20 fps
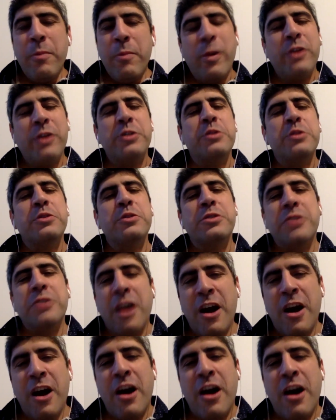
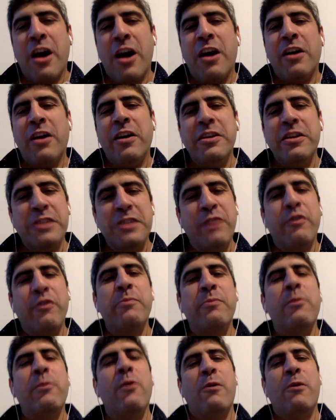star is even
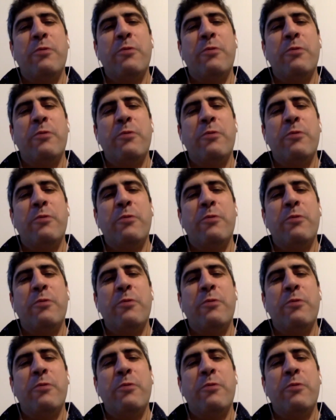more rare.